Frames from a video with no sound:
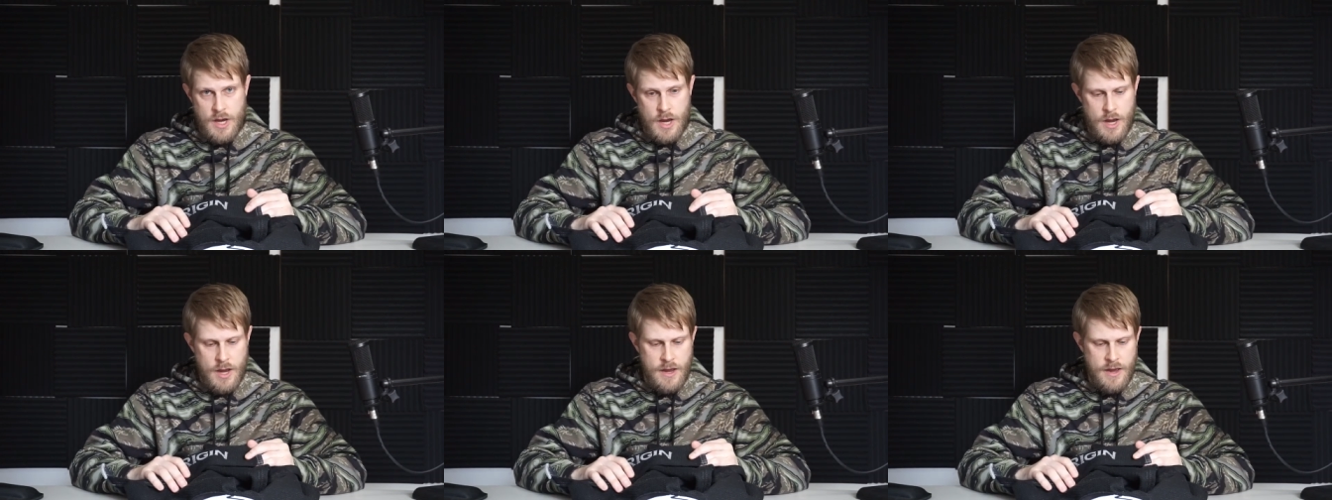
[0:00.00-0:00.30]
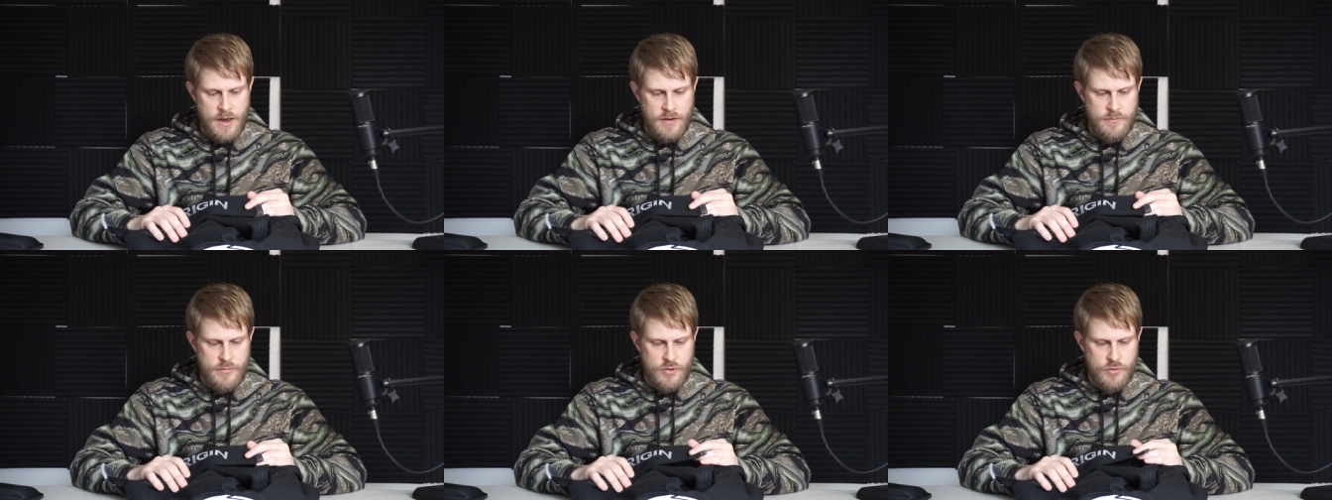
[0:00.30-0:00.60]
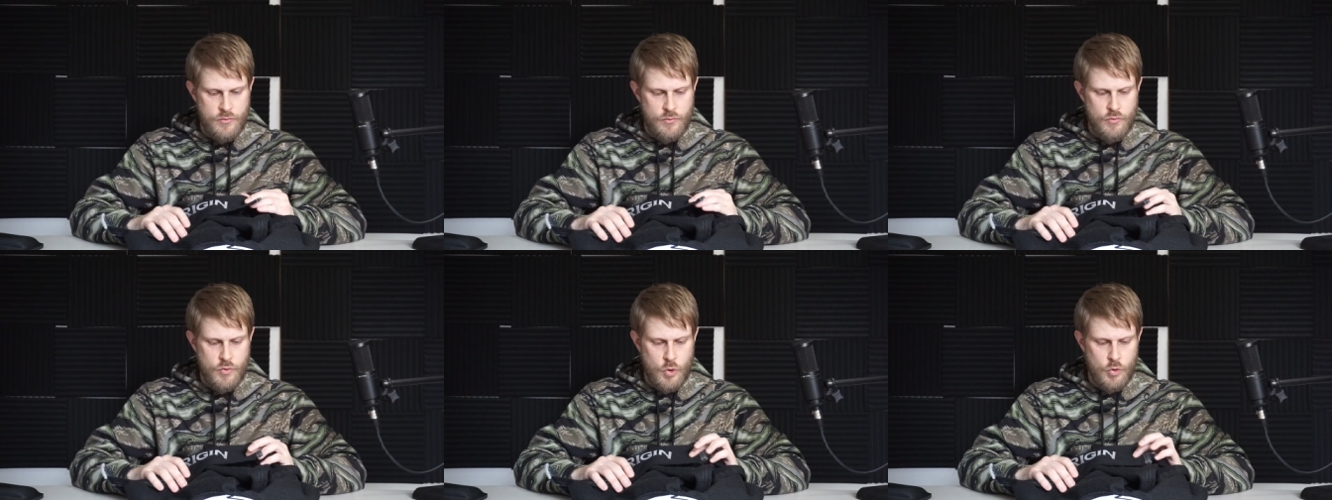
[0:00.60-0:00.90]
I have
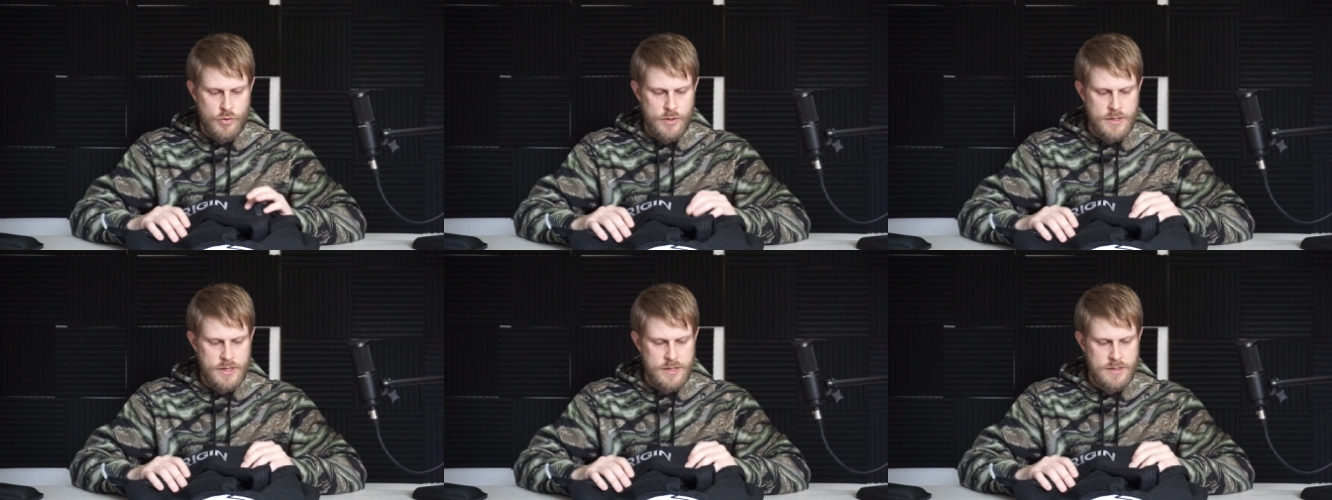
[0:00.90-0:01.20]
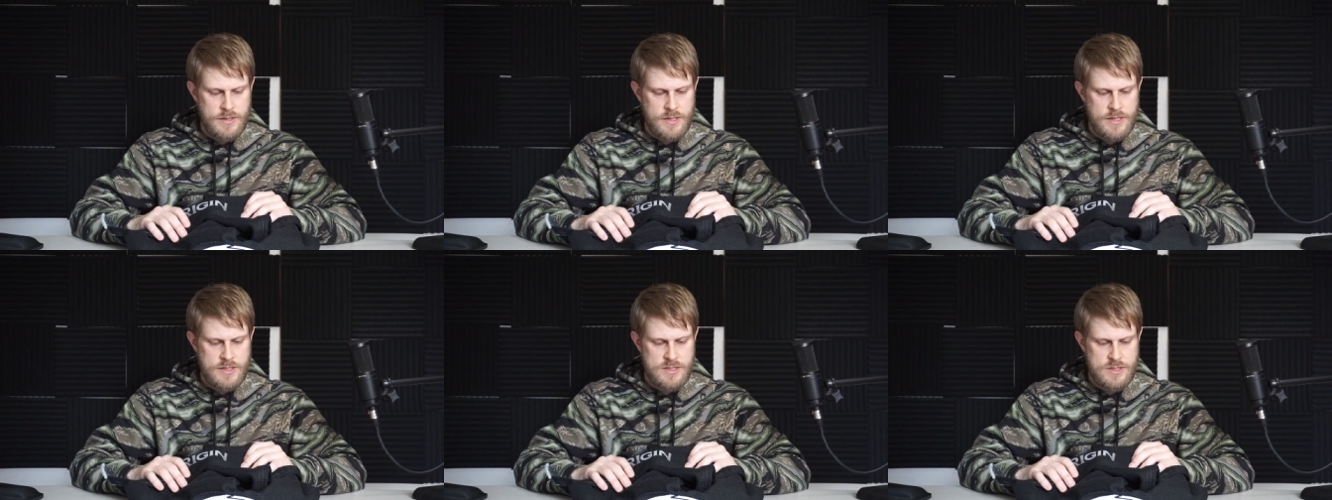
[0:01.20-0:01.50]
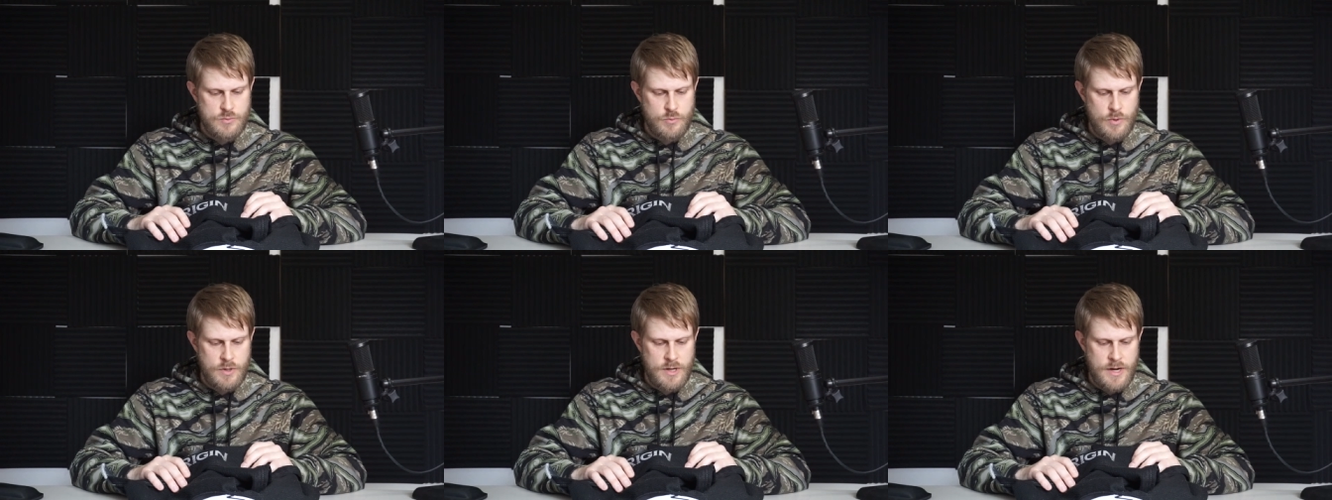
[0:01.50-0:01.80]
been rolling in
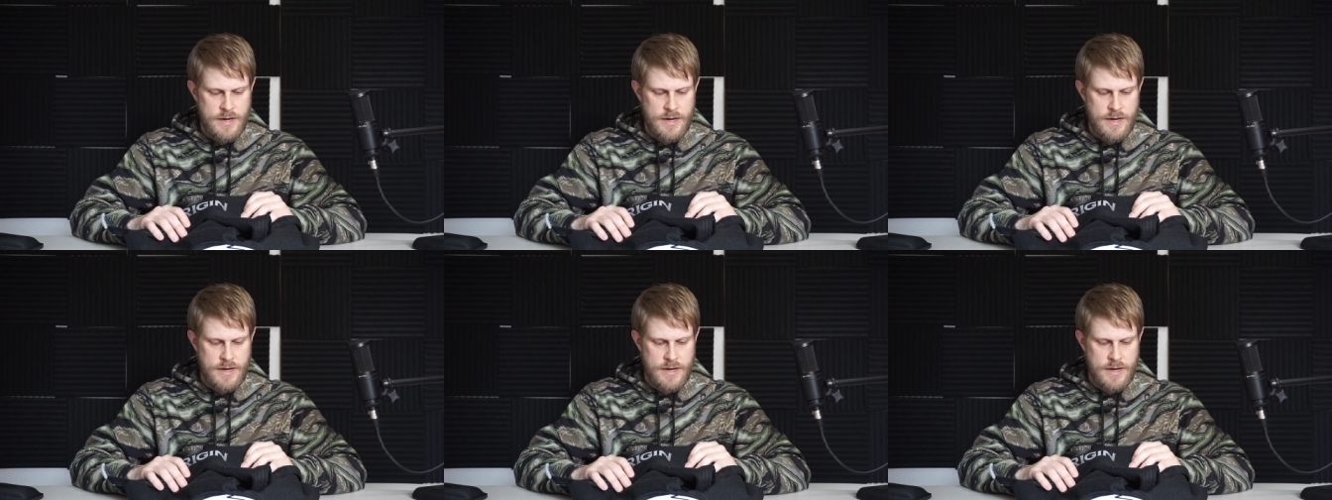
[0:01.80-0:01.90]
this one.